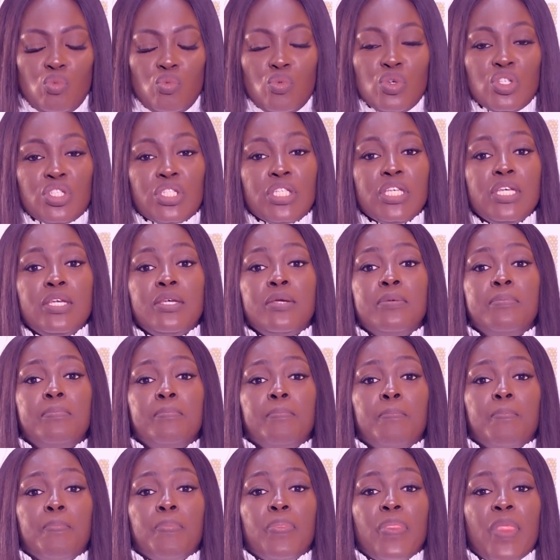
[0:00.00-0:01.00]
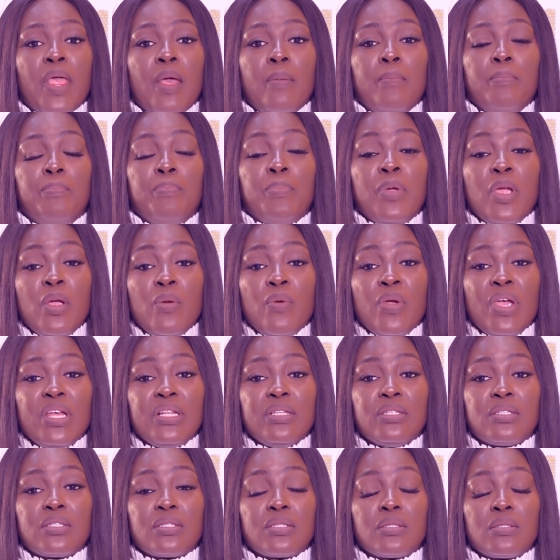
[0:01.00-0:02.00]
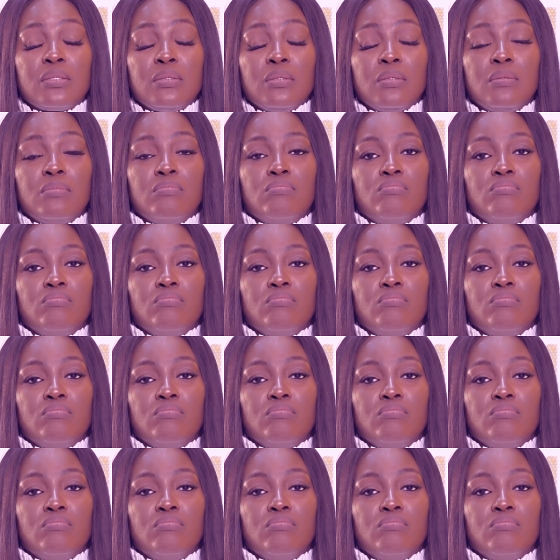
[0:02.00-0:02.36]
we see parents